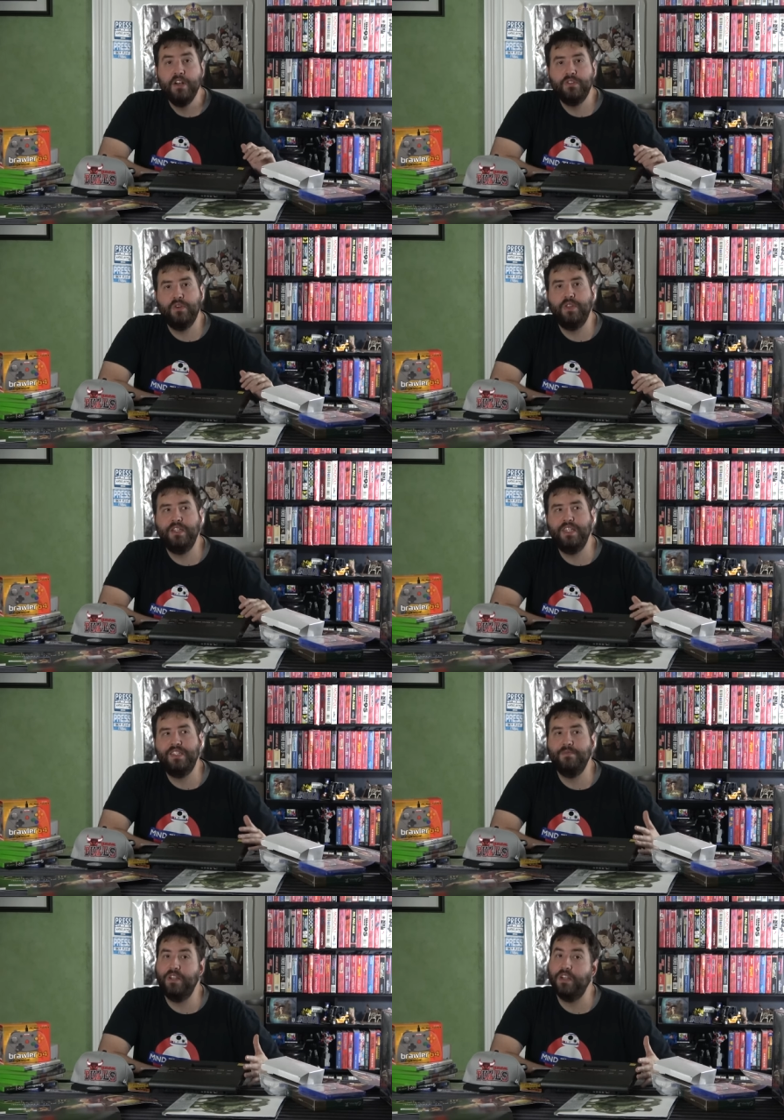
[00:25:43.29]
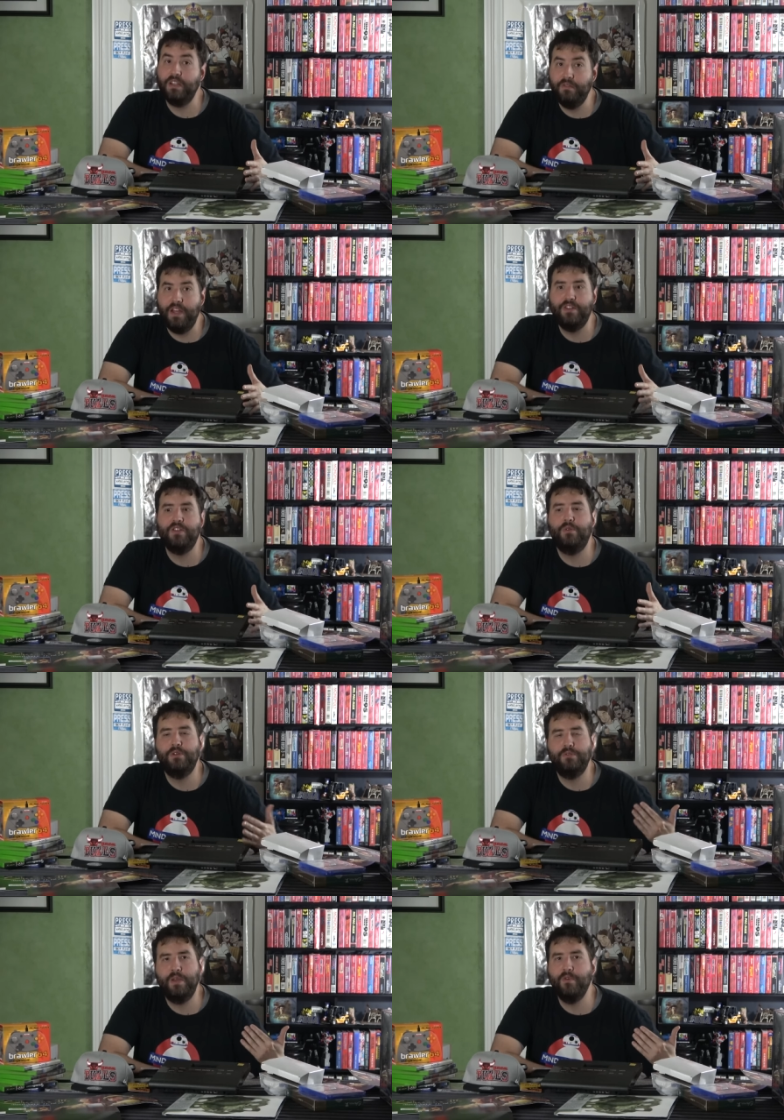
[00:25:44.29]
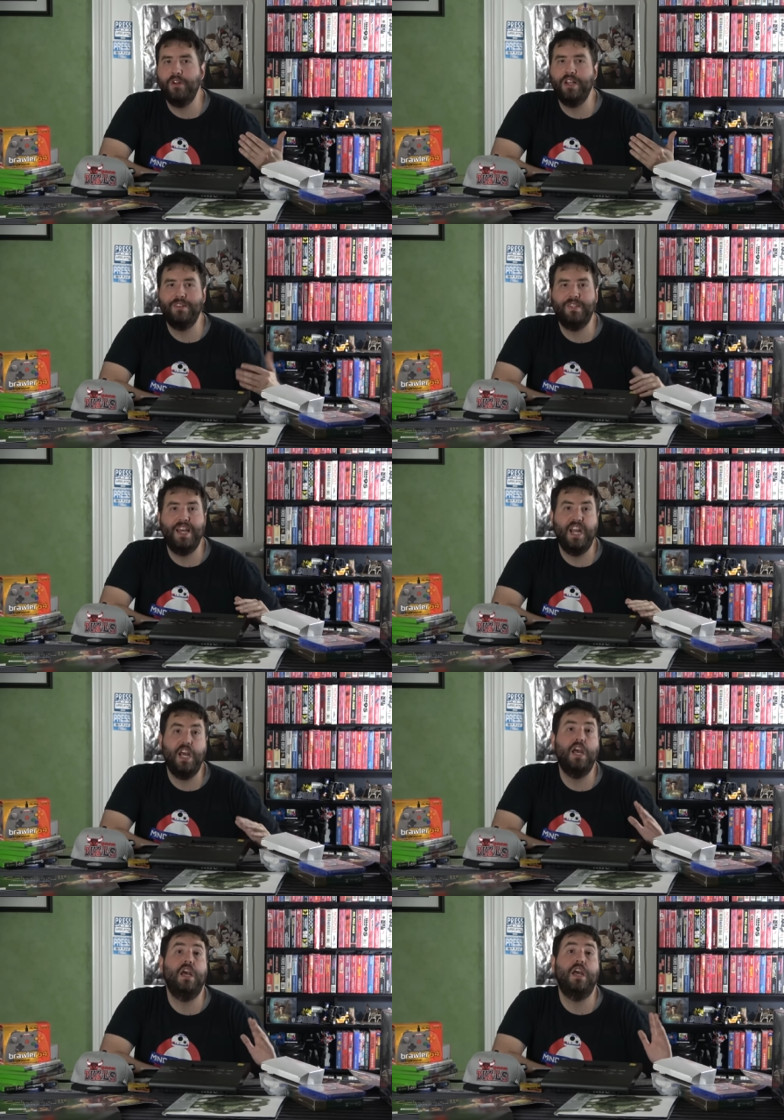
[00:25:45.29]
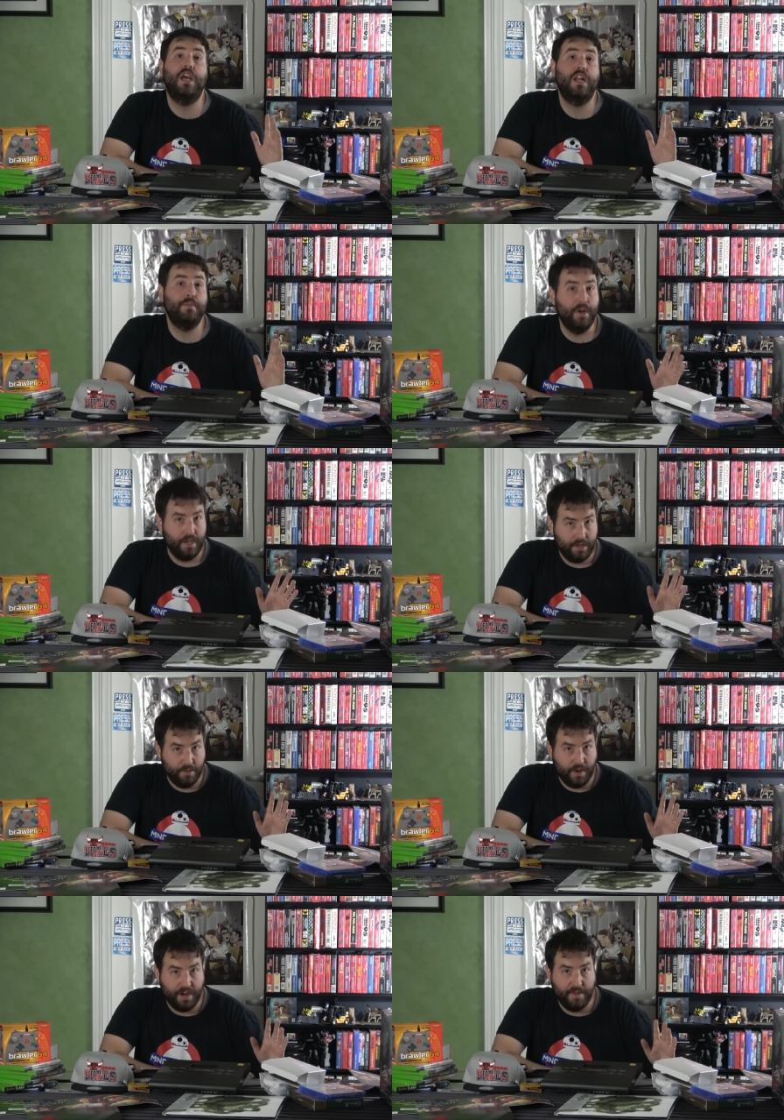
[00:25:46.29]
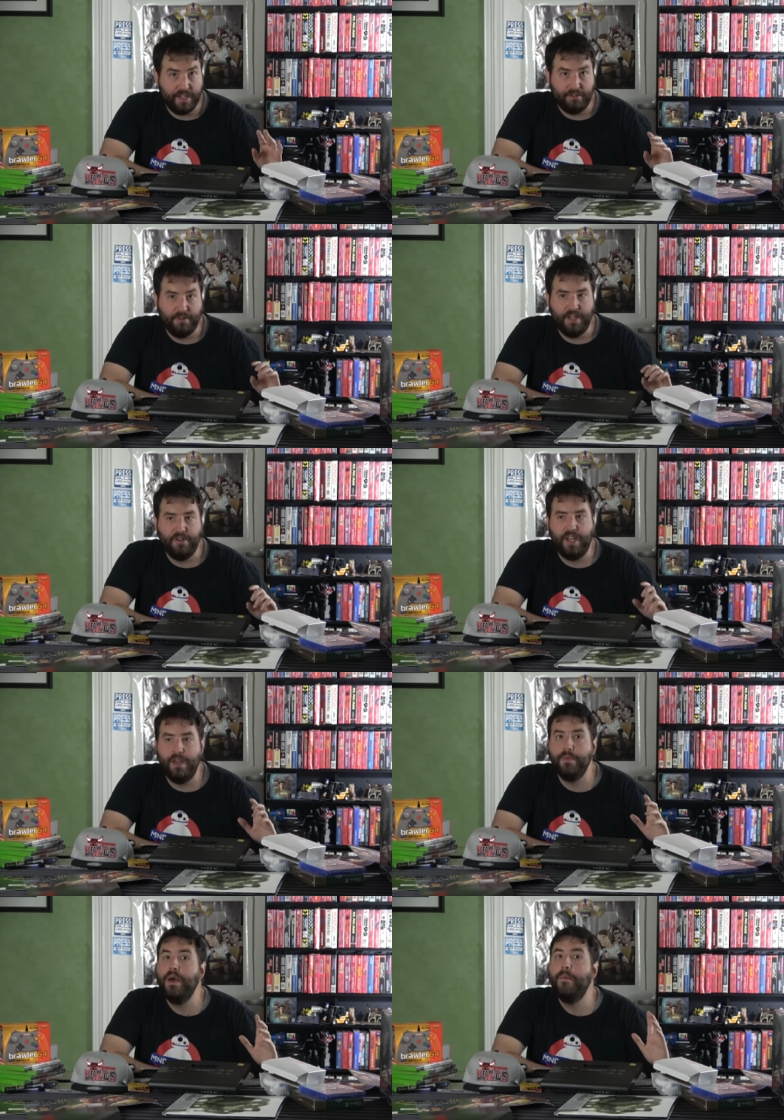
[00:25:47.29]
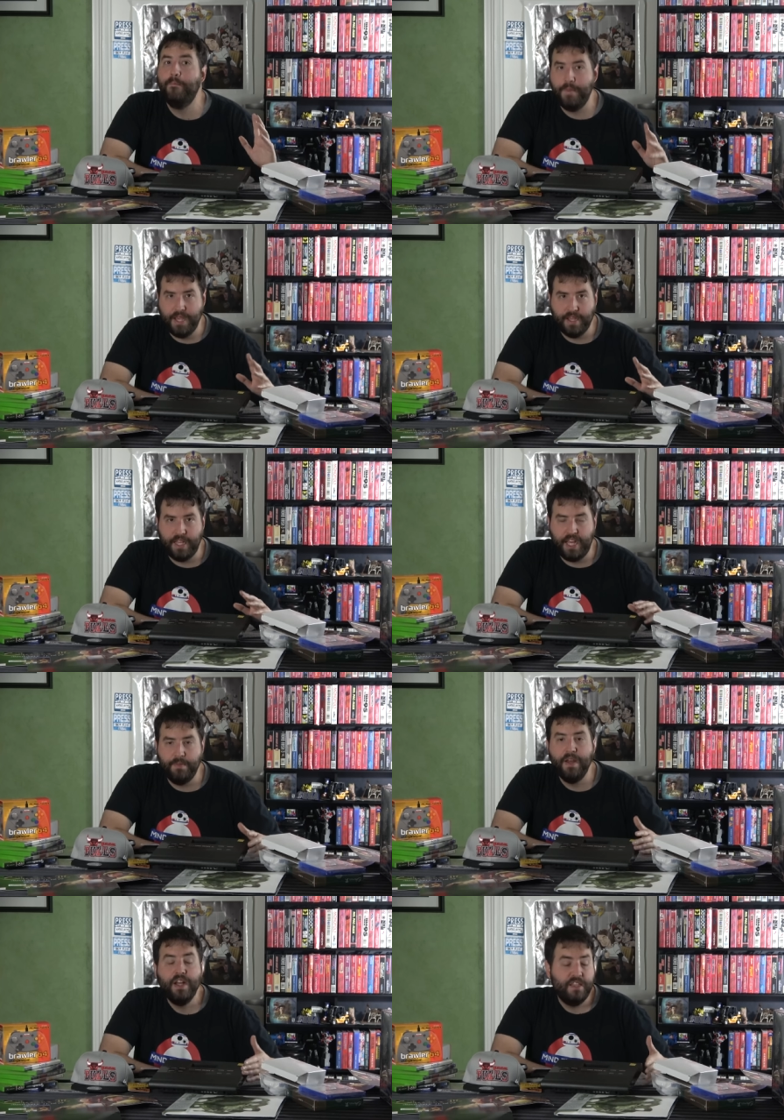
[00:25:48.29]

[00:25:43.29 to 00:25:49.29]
so they did something unconventional, which was they more or less let anybody who wanted to make a 3DO game make a game.